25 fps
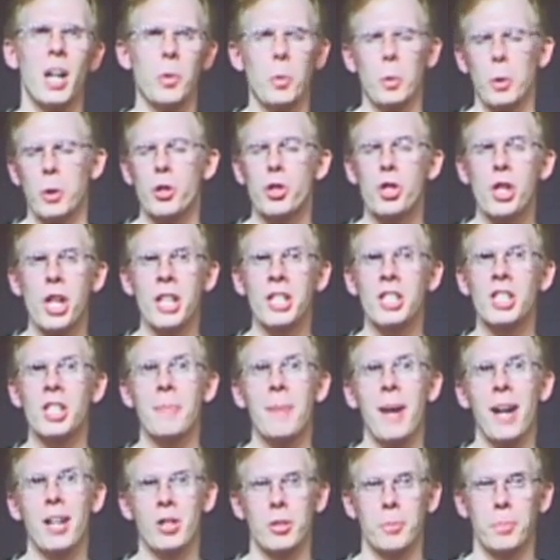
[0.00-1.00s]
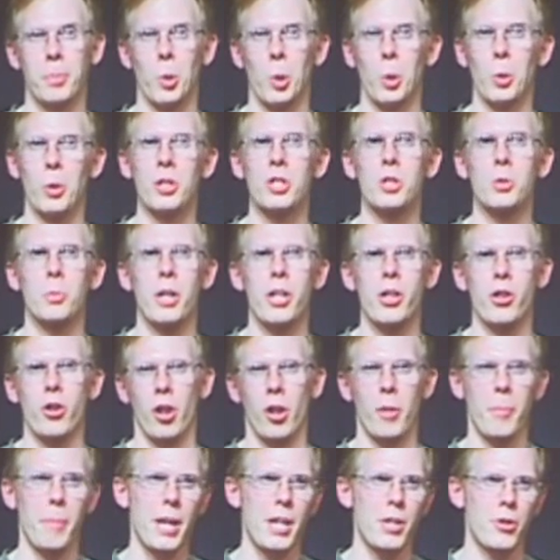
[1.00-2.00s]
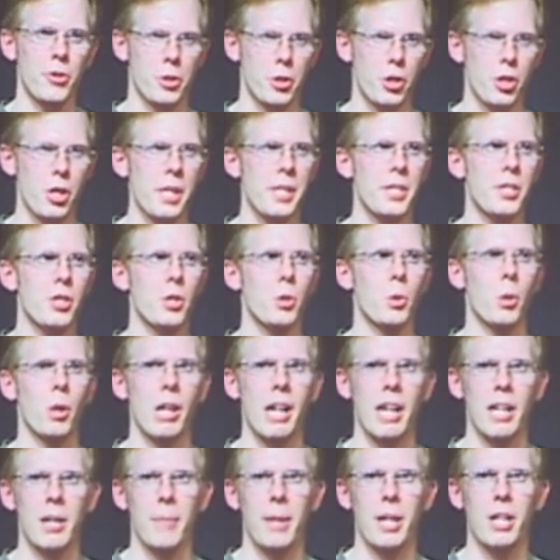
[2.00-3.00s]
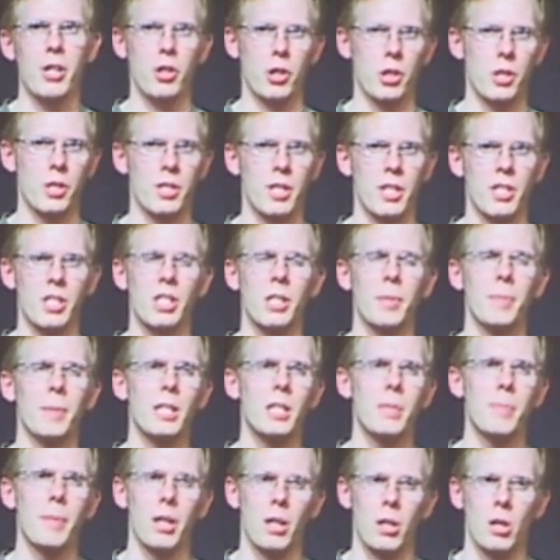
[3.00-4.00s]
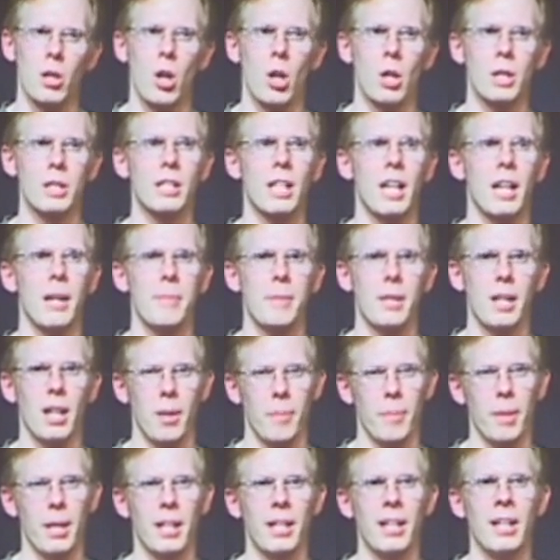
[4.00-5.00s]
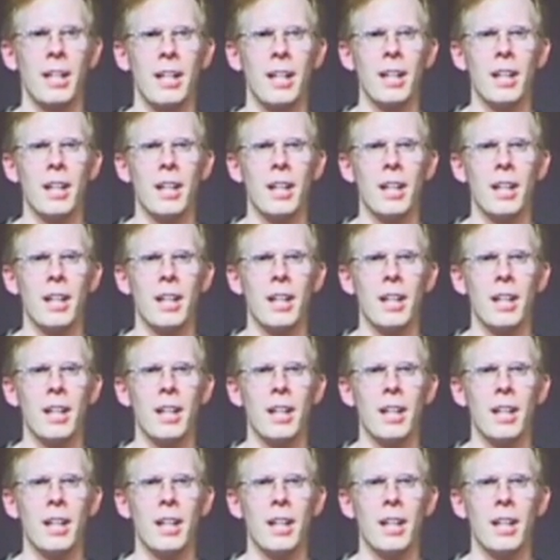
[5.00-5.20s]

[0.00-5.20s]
We're just about to pull the switch on a major change to our animation system that's been a long time coming.